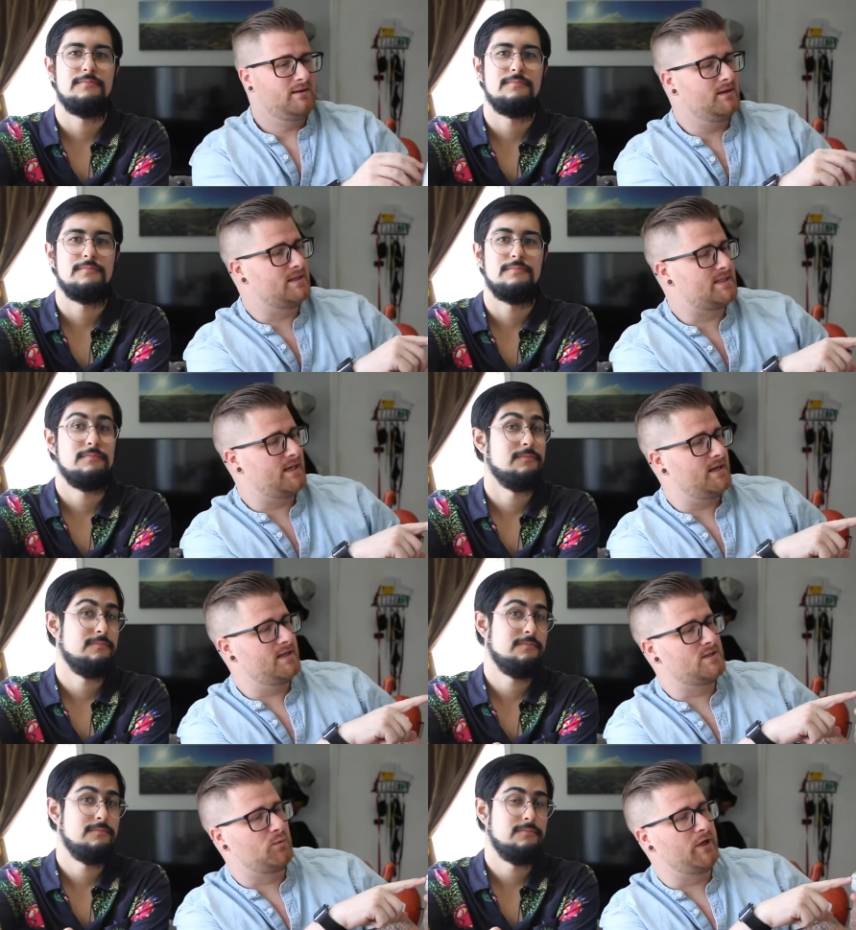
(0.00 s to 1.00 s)
Speaker 1: this
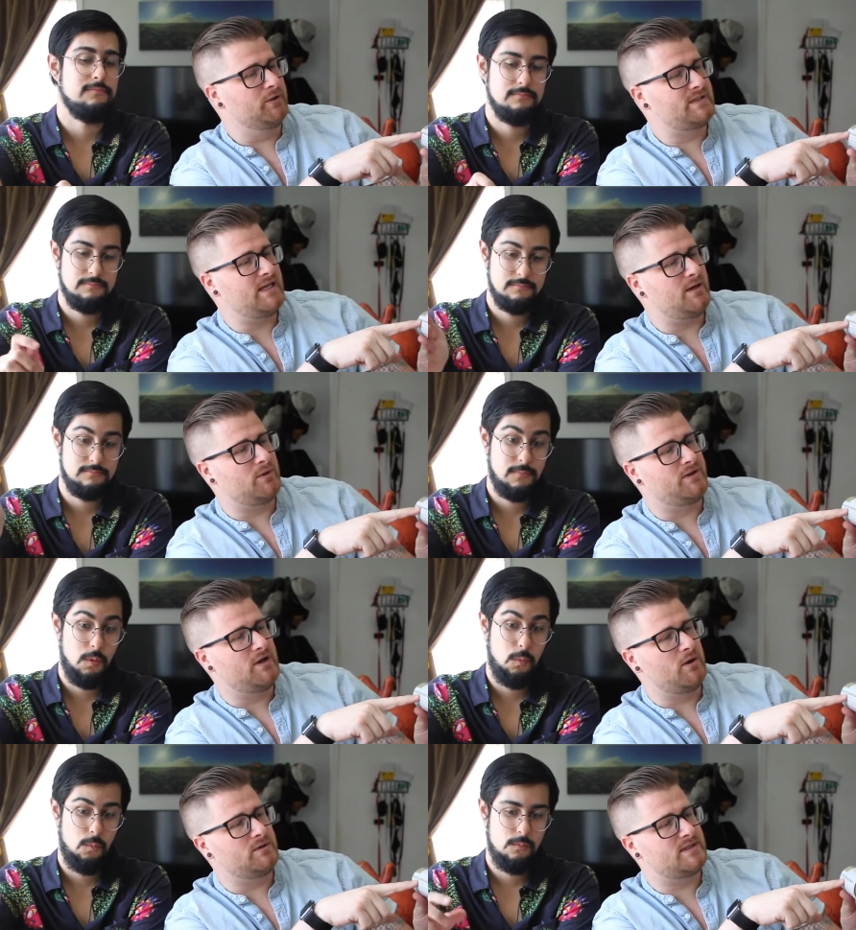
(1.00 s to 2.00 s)
says real tea with
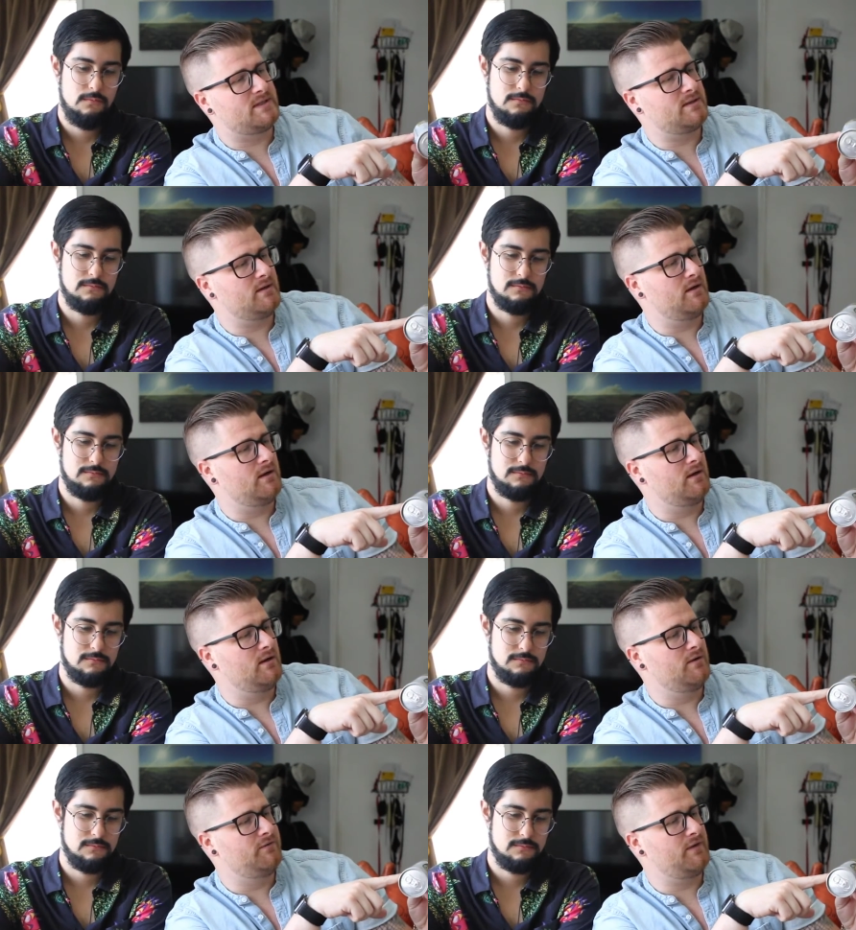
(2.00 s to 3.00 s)
notes
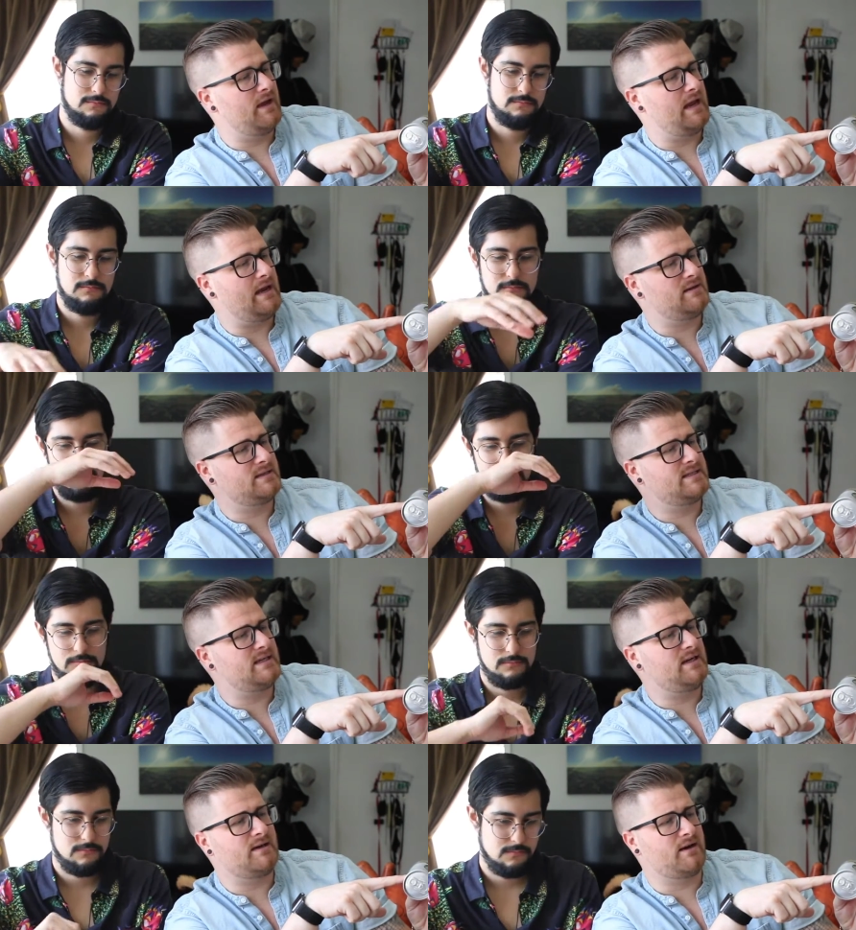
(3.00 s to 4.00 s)
of
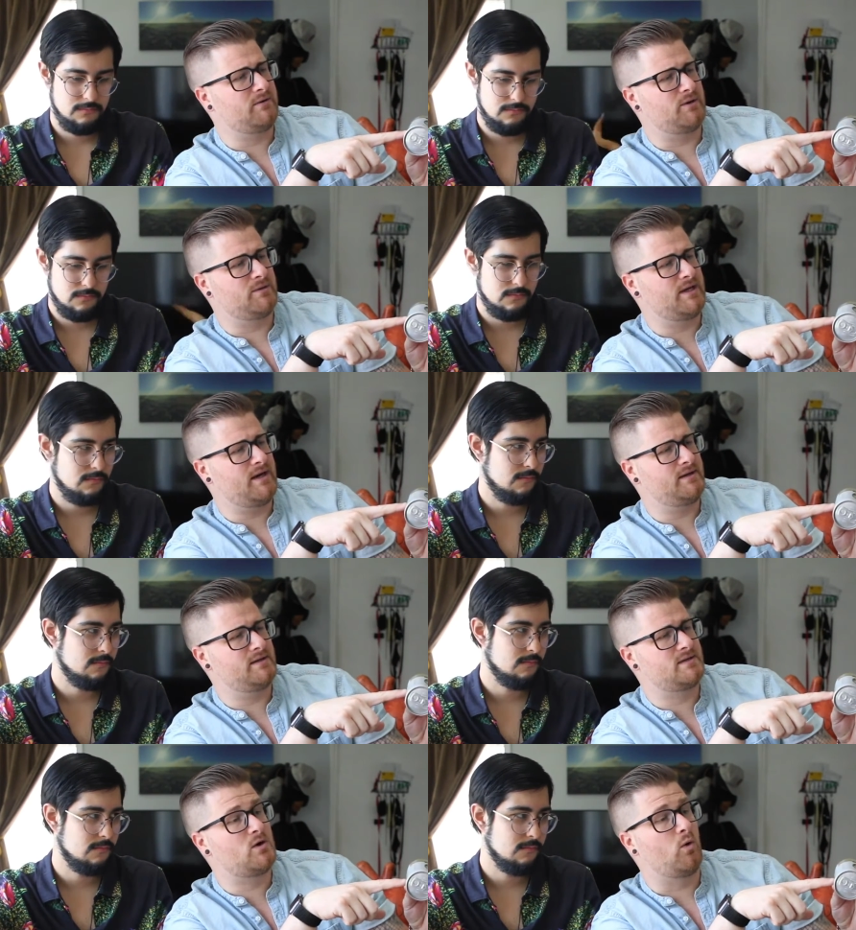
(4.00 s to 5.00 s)
aniseed, I don't know what that
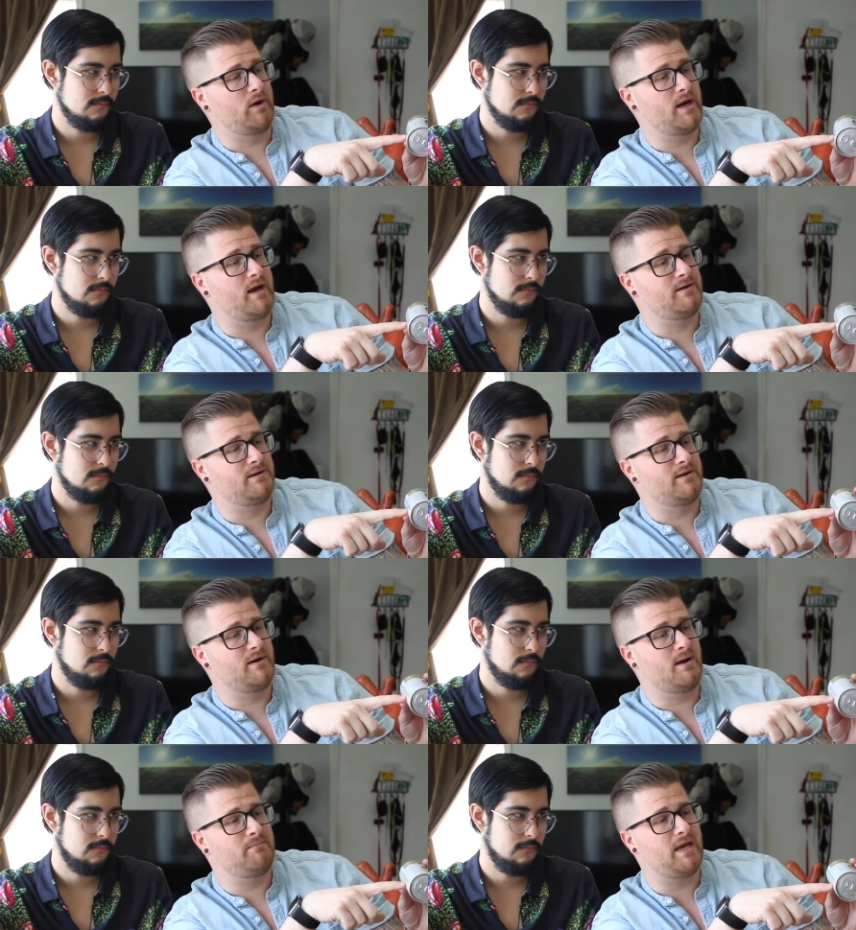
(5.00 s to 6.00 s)
is, coriander,
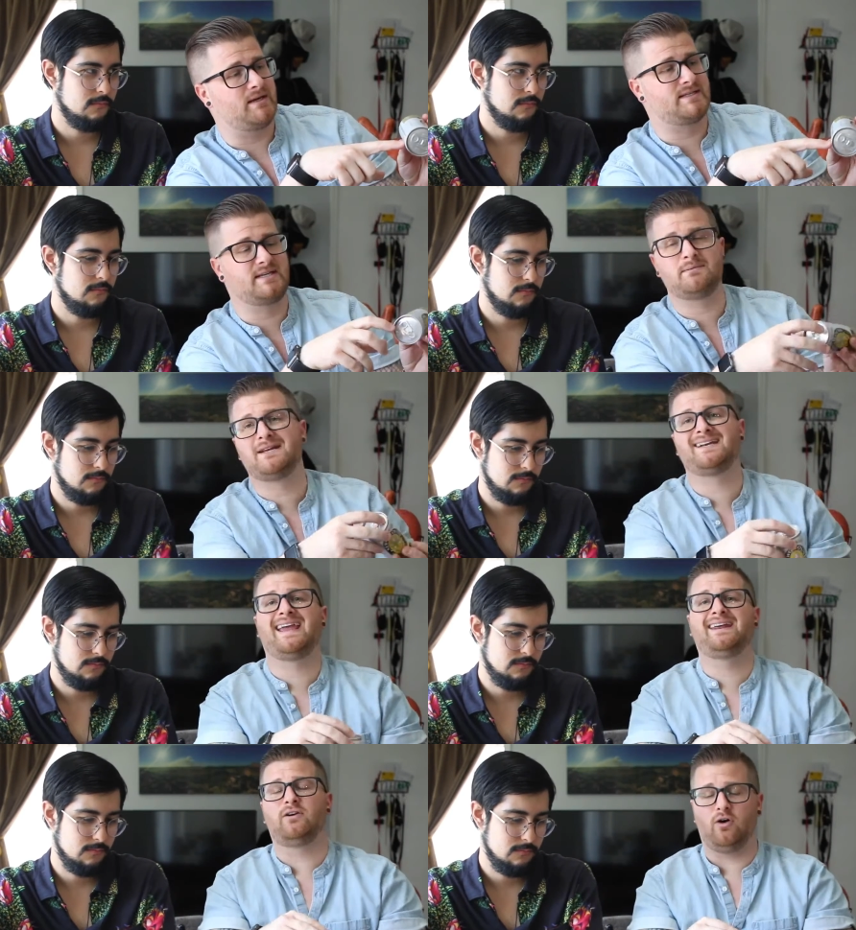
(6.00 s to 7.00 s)
nutmeg,
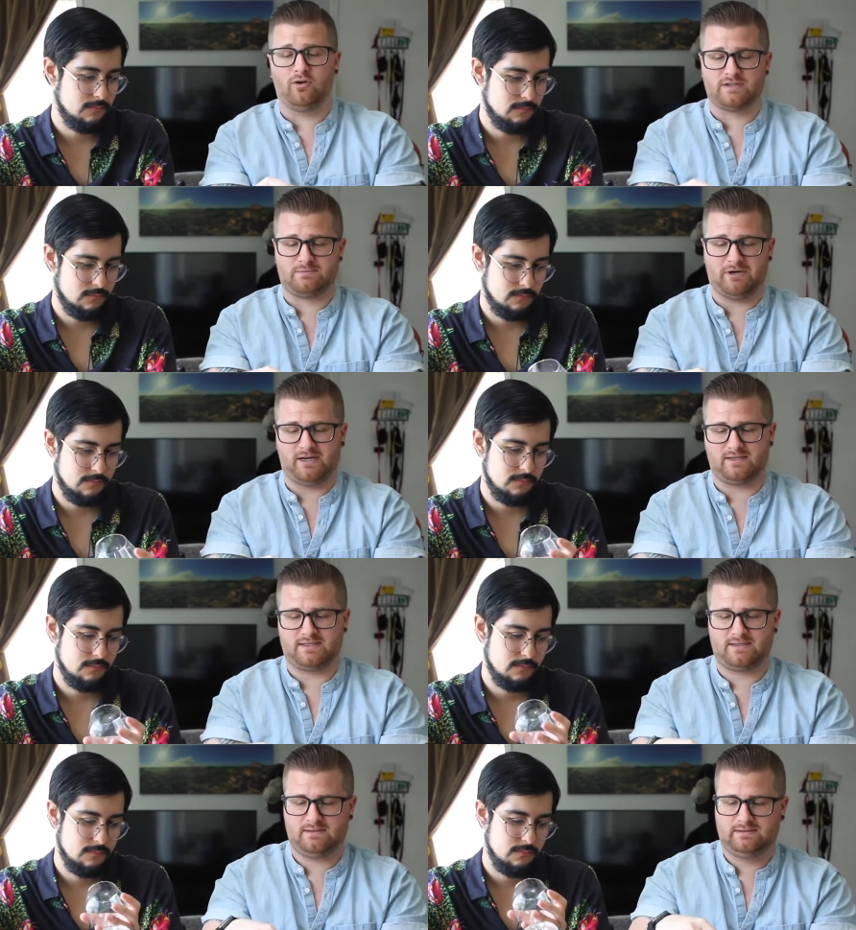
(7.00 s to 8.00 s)
cinnamon, and
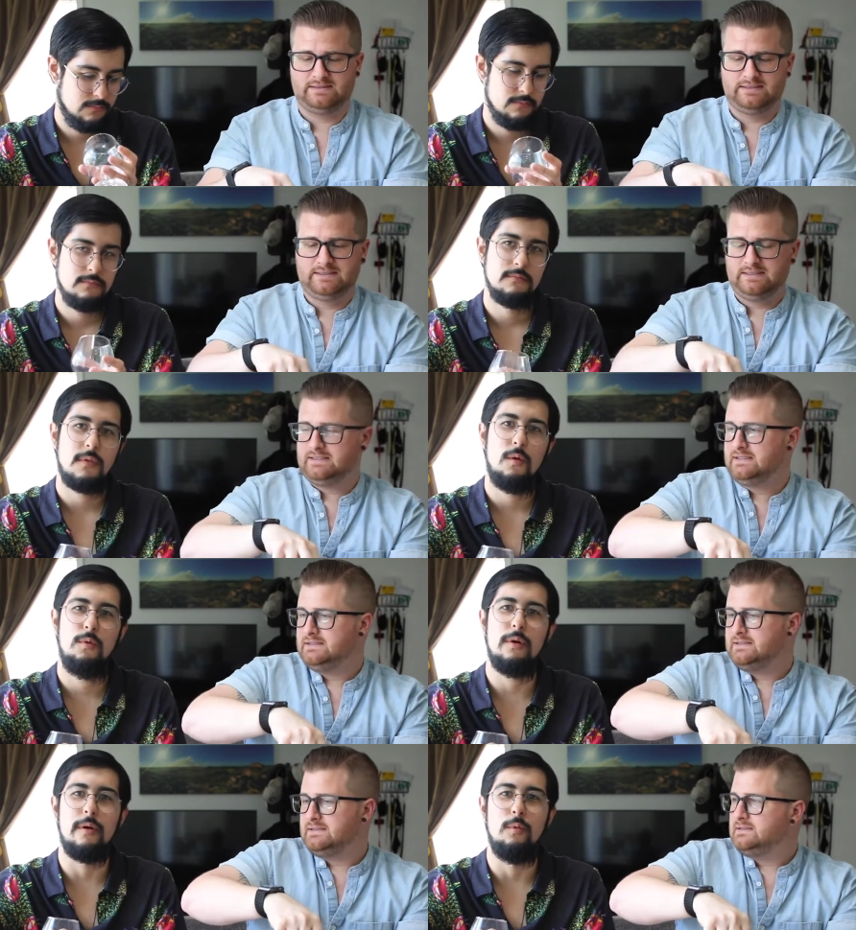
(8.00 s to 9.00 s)
allspice.
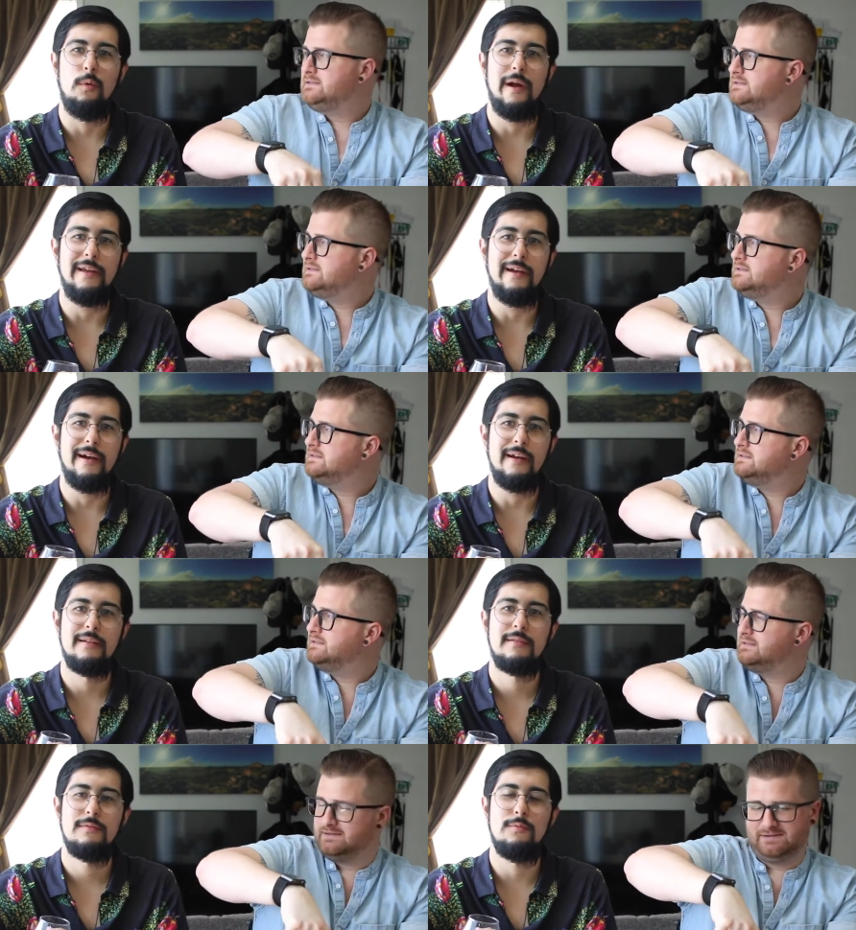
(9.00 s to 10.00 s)
What a white guy.
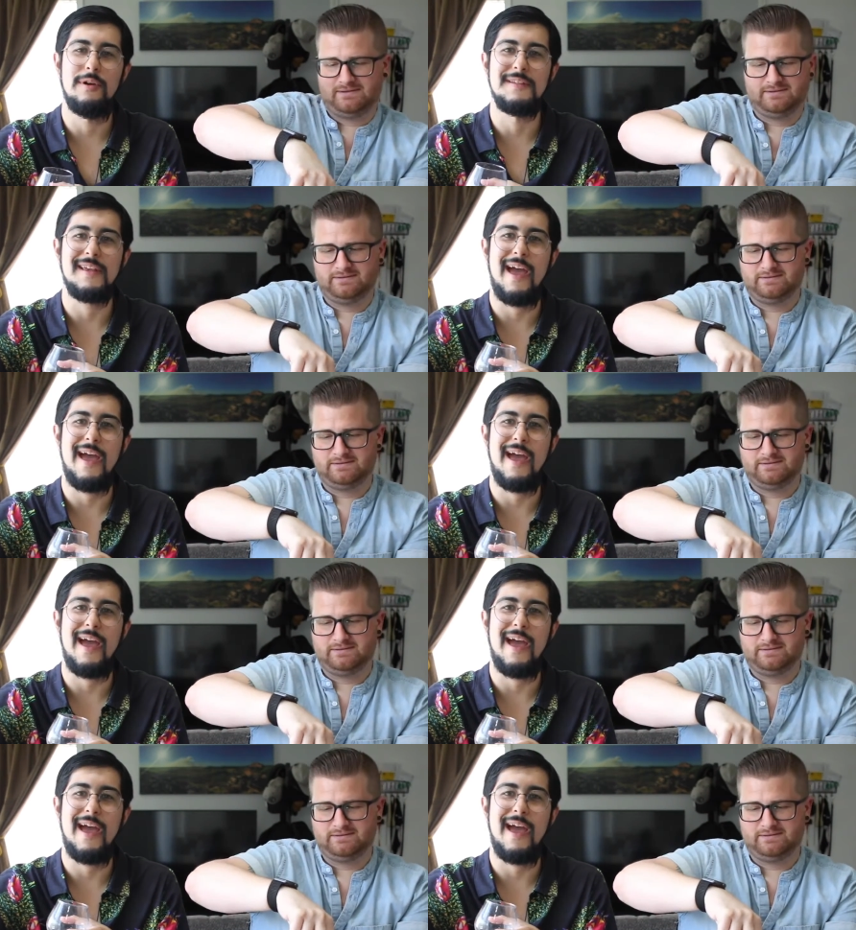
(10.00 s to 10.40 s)
What is